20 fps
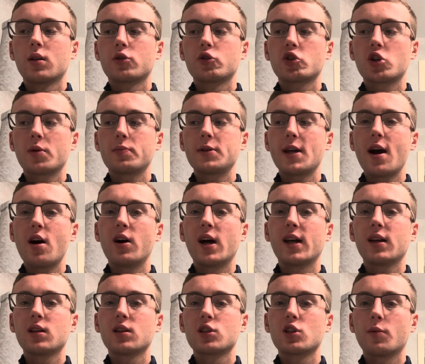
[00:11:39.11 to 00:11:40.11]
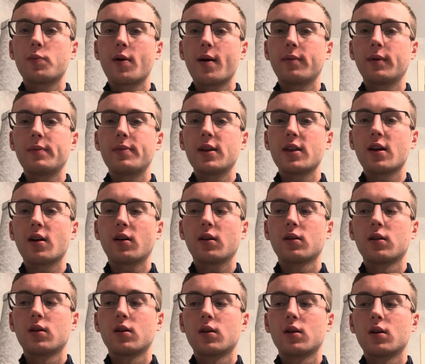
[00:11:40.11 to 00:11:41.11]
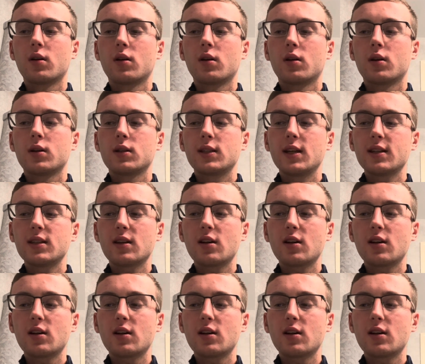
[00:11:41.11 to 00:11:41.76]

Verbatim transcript: trip to LA, so probably be there. She doesn't